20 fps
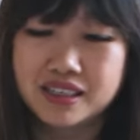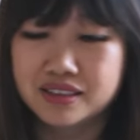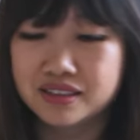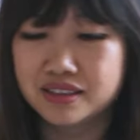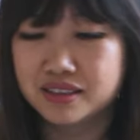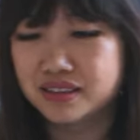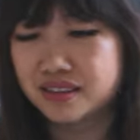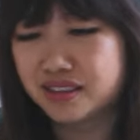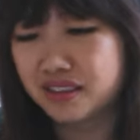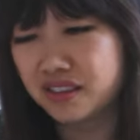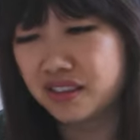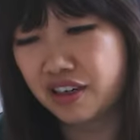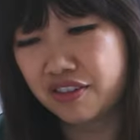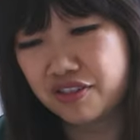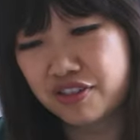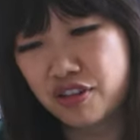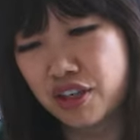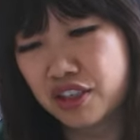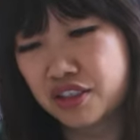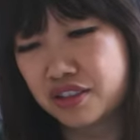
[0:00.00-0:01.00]
This is a
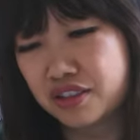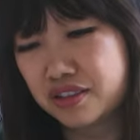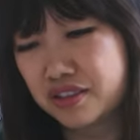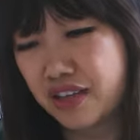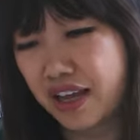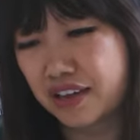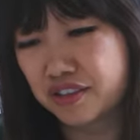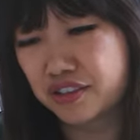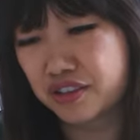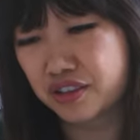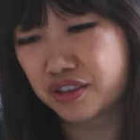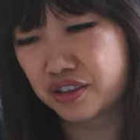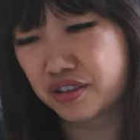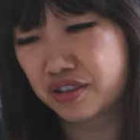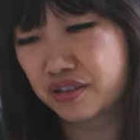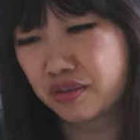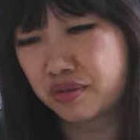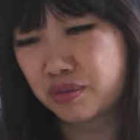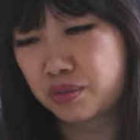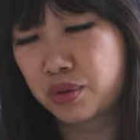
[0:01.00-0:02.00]
tough question to
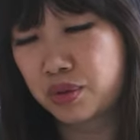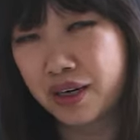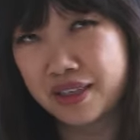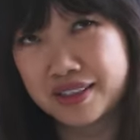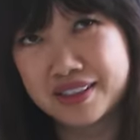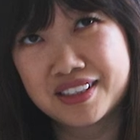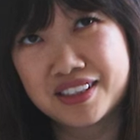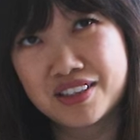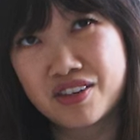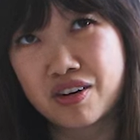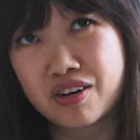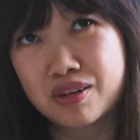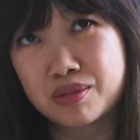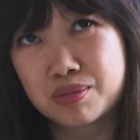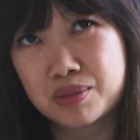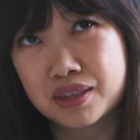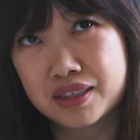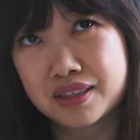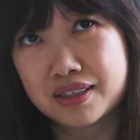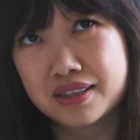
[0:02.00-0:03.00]
answer pricing your art
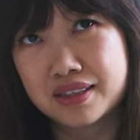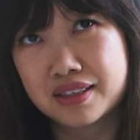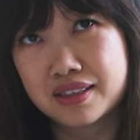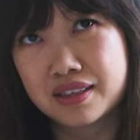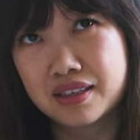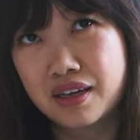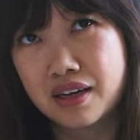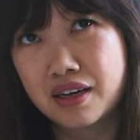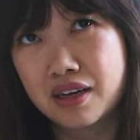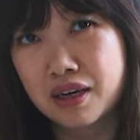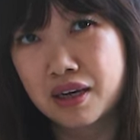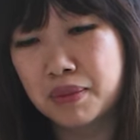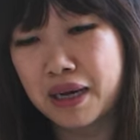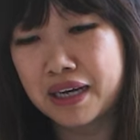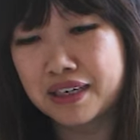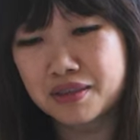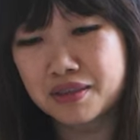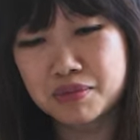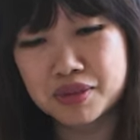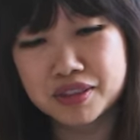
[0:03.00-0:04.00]
print.
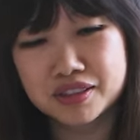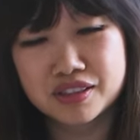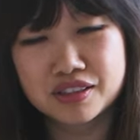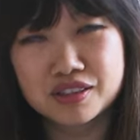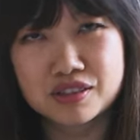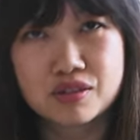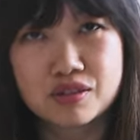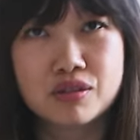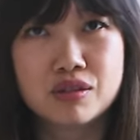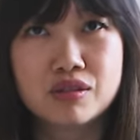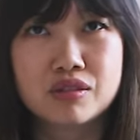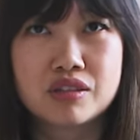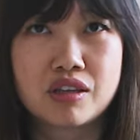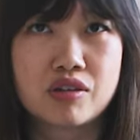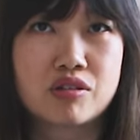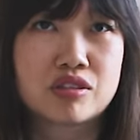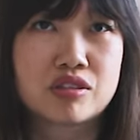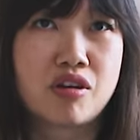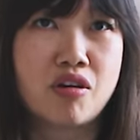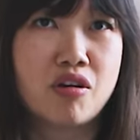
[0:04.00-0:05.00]
Back in business school, there
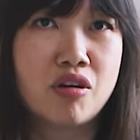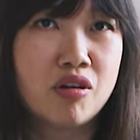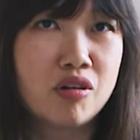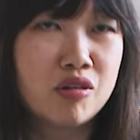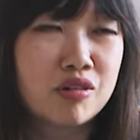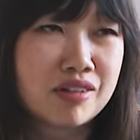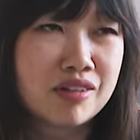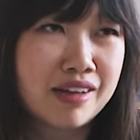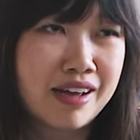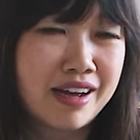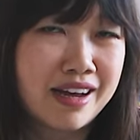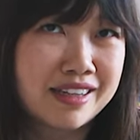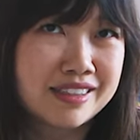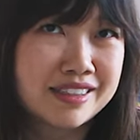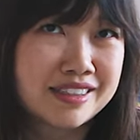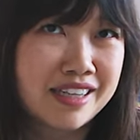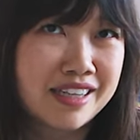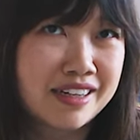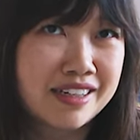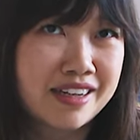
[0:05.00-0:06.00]
was a whole
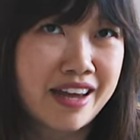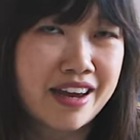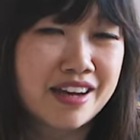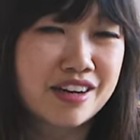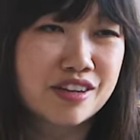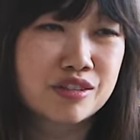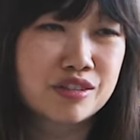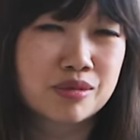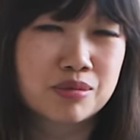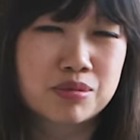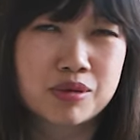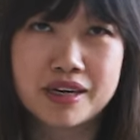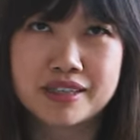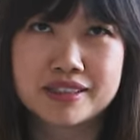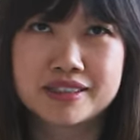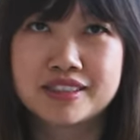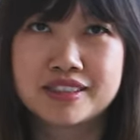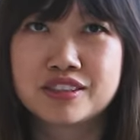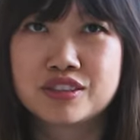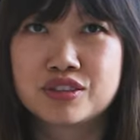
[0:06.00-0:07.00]
class dedicated to
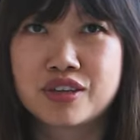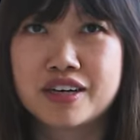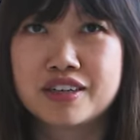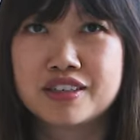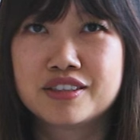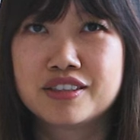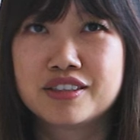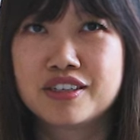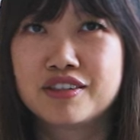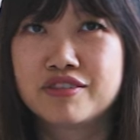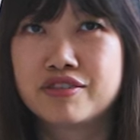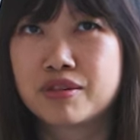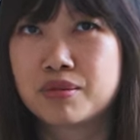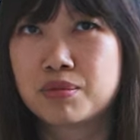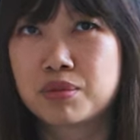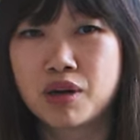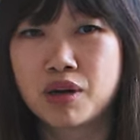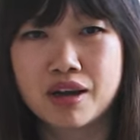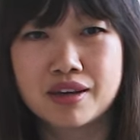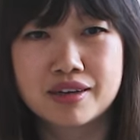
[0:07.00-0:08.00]
pricing strategy for
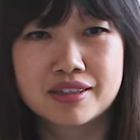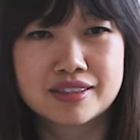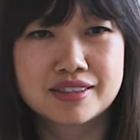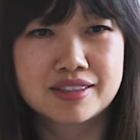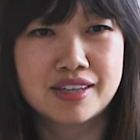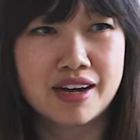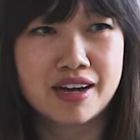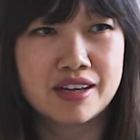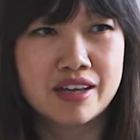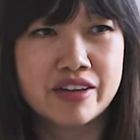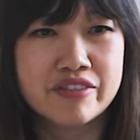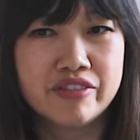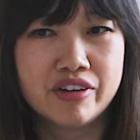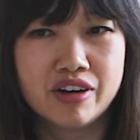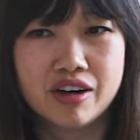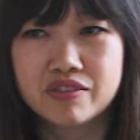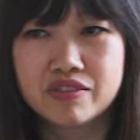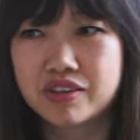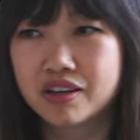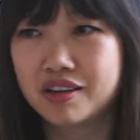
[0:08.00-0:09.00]
products that
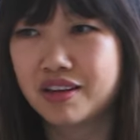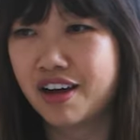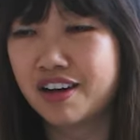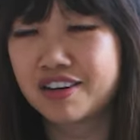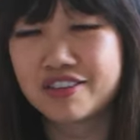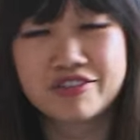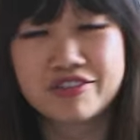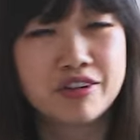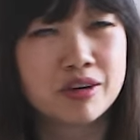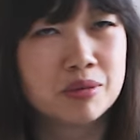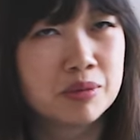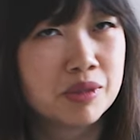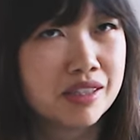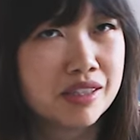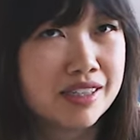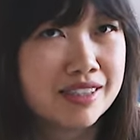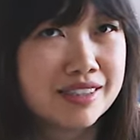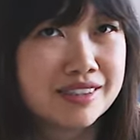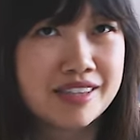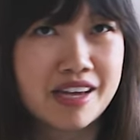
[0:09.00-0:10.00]
involved a lot of
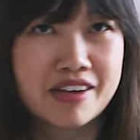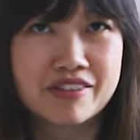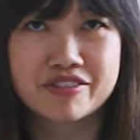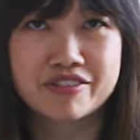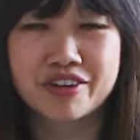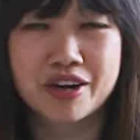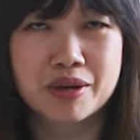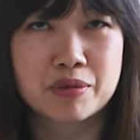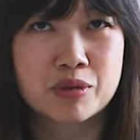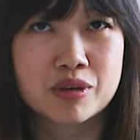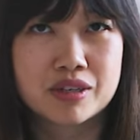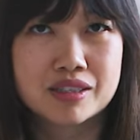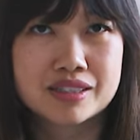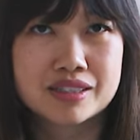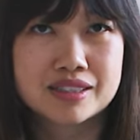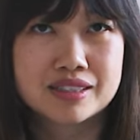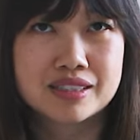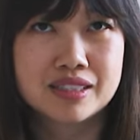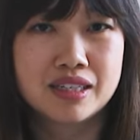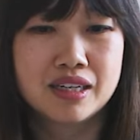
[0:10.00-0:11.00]
formulas and
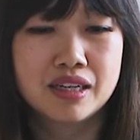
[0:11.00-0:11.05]
frameworks.